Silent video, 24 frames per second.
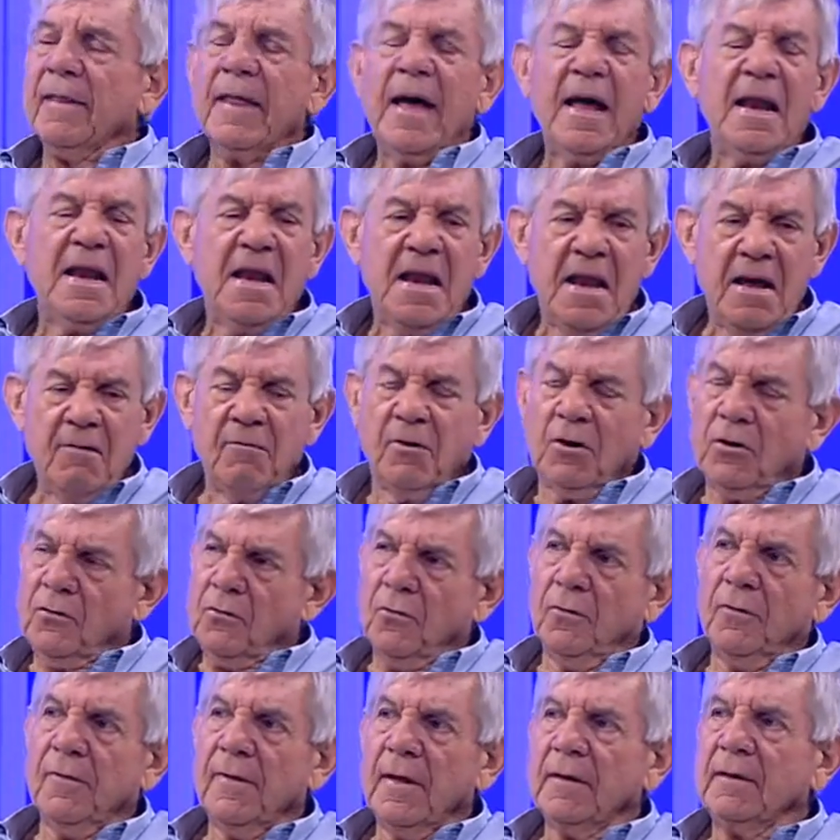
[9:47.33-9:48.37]
They never
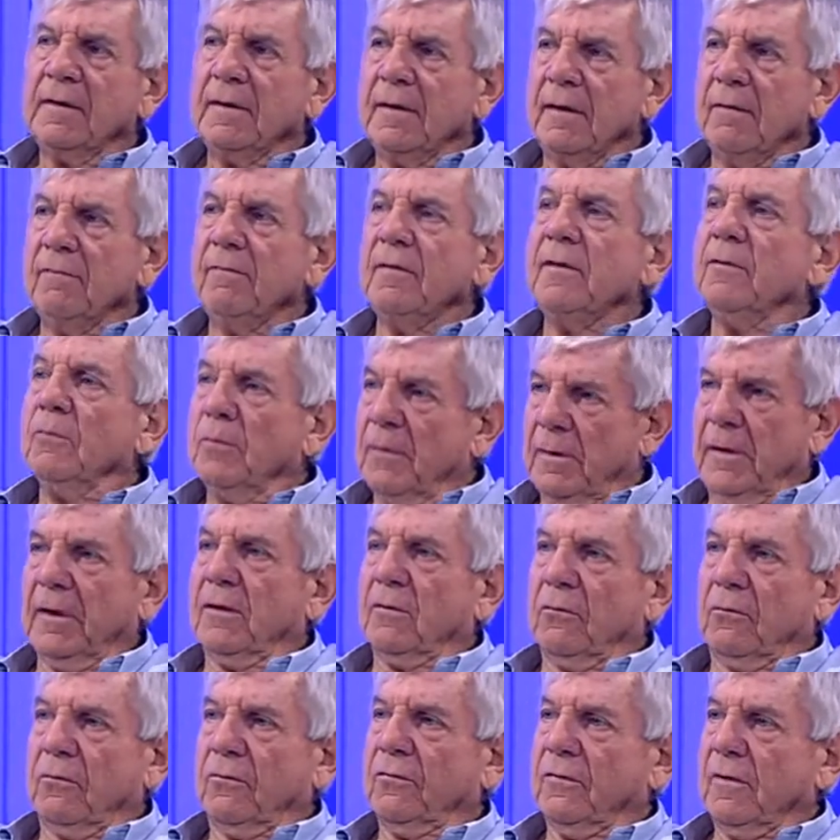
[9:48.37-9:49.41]
turn on their TV
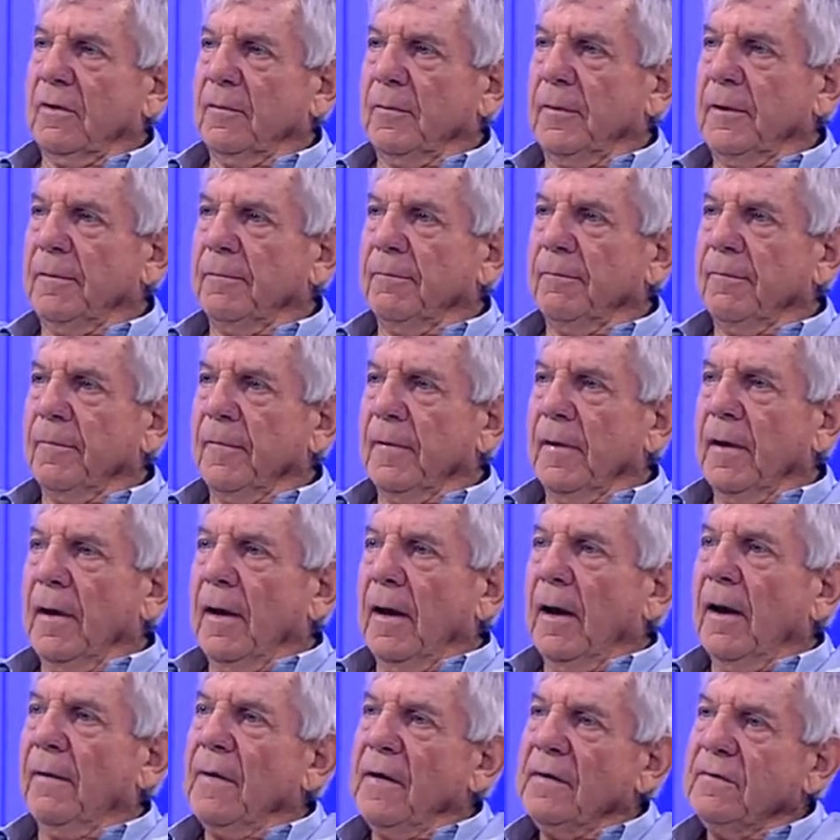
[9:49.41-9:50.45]
without asking me.
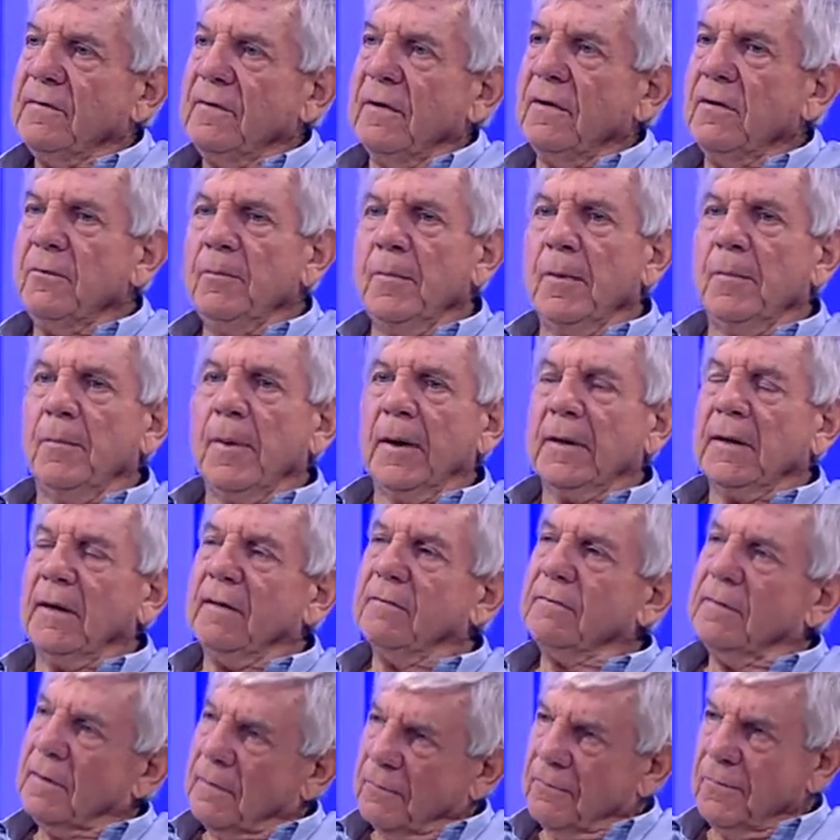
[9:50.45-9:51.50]
Wow. And they said to me, but
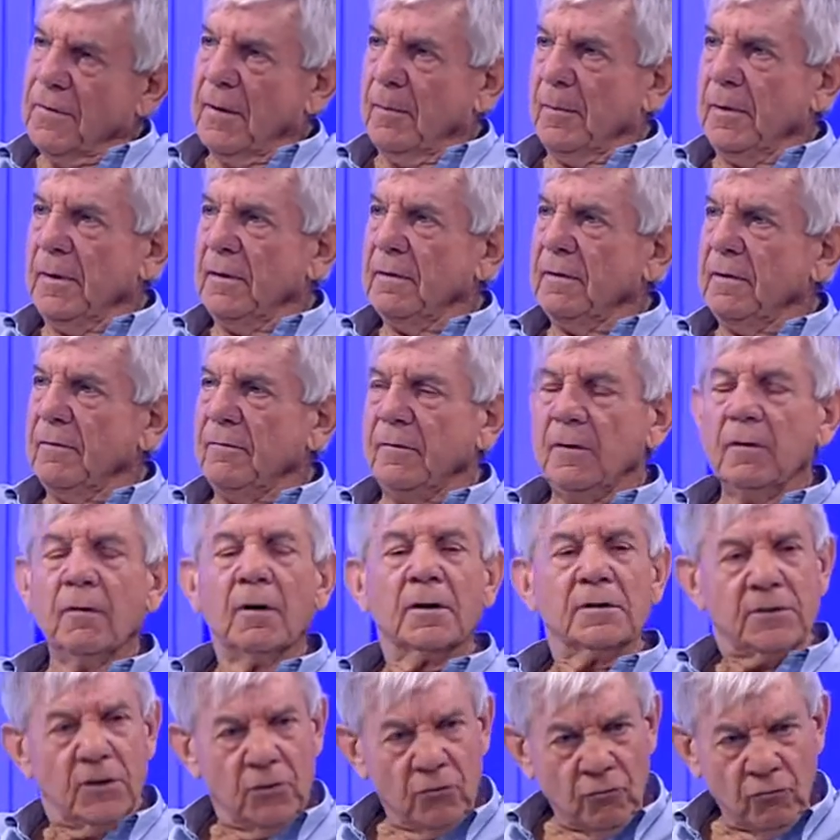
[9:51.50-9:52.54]
isn't it a family
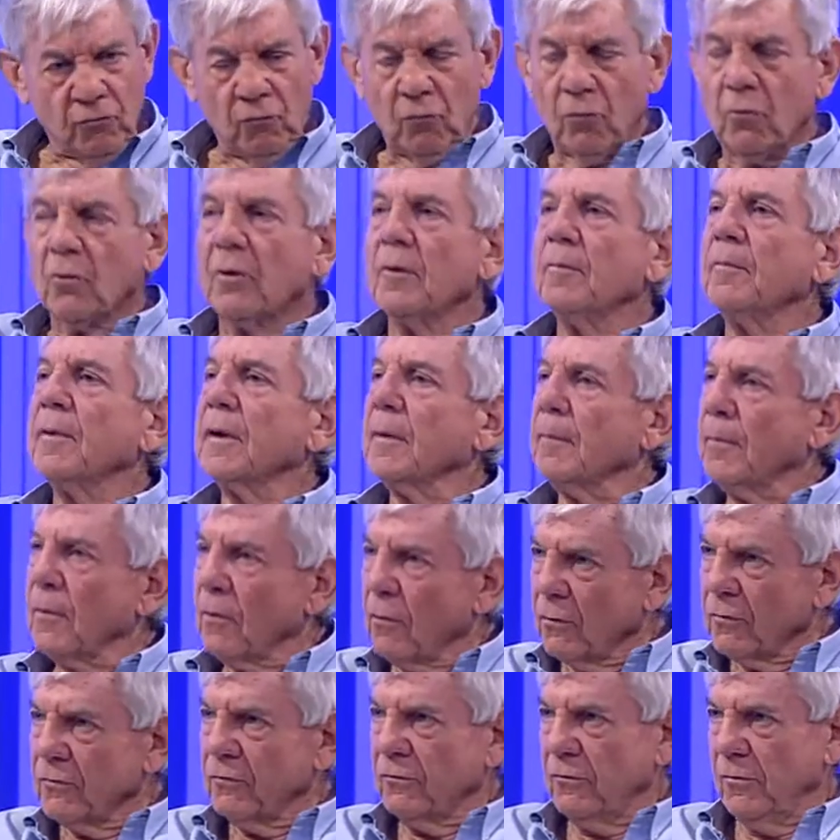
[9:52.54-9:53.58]
TV? I said, sure, but it
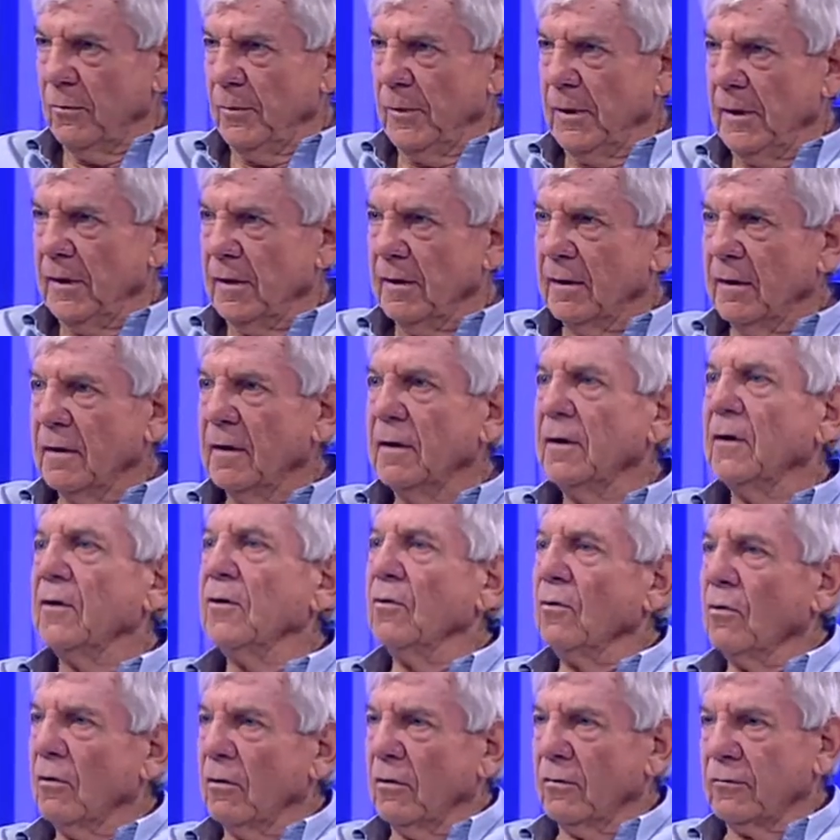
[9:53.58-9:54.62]
belongs to me. Yeah.
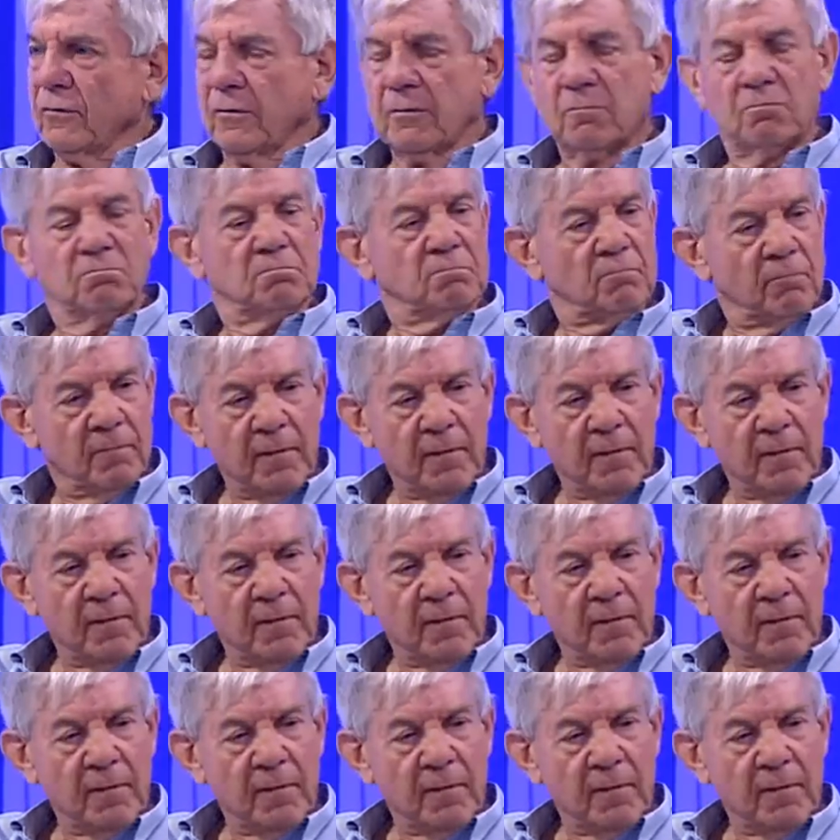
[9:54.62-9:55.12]
You ask.